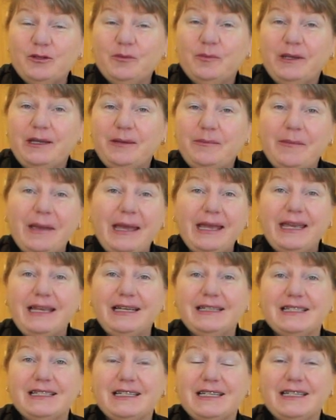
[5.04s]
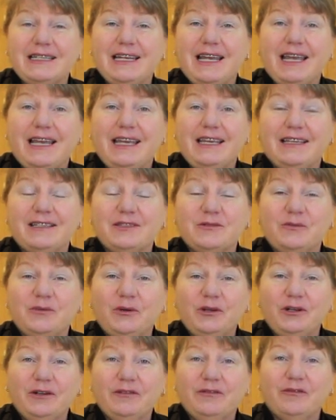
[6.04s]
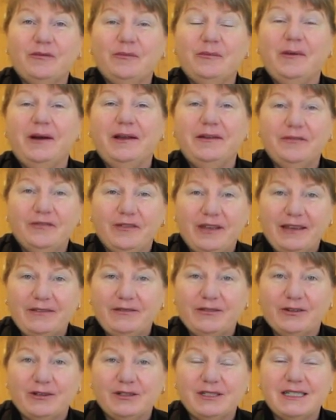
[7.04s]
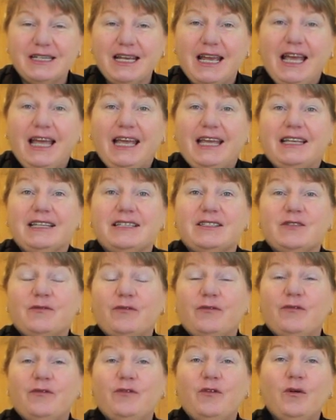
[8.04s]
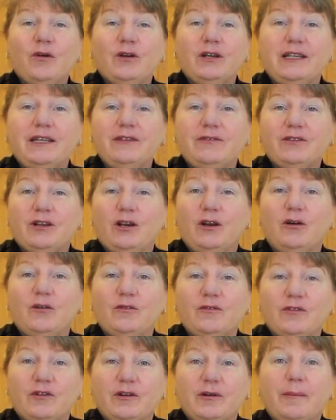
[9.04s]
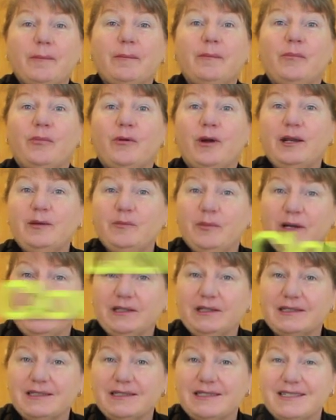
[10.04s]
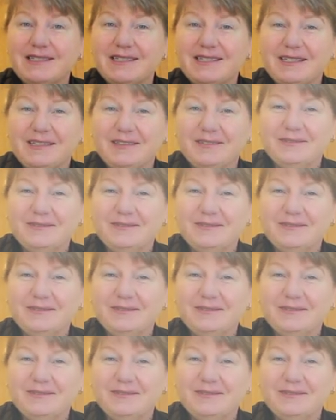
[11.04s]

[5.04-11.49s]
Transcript: to be making today is one of my favorite, is four leaf clover bread buns.